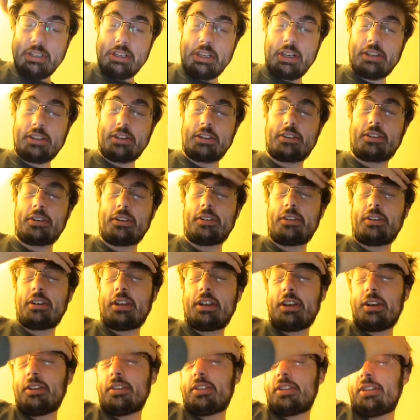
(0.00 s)
As it turned
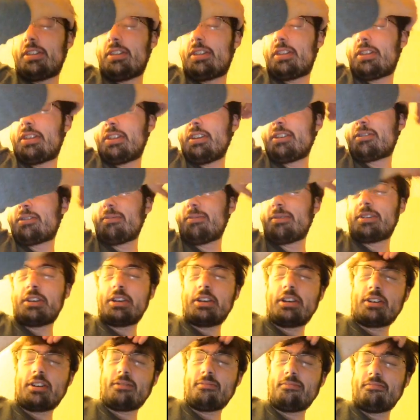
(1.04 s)
out, this was
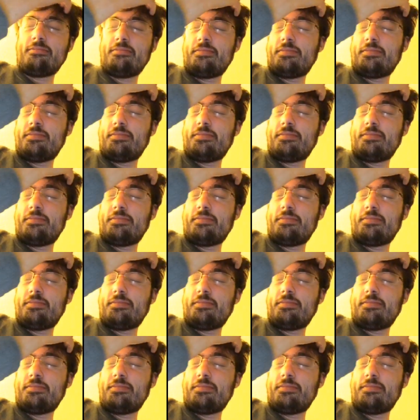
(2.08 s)
a